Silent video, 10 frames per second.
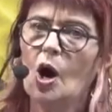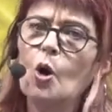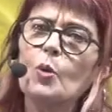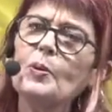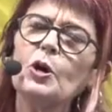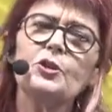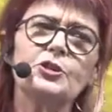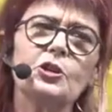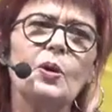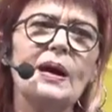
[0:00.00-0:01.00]

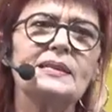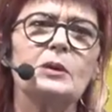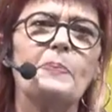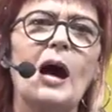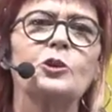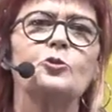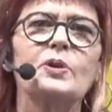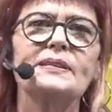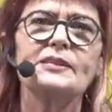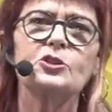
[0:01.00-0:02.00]
Ubuntu is about
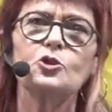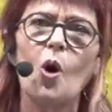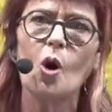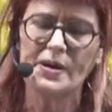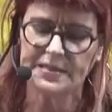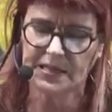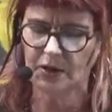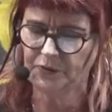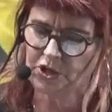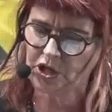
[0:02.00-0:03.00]

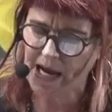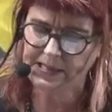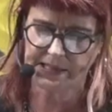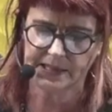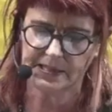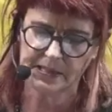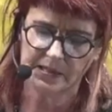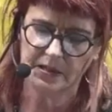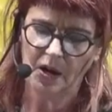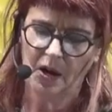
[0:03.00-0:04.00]
restorative justice.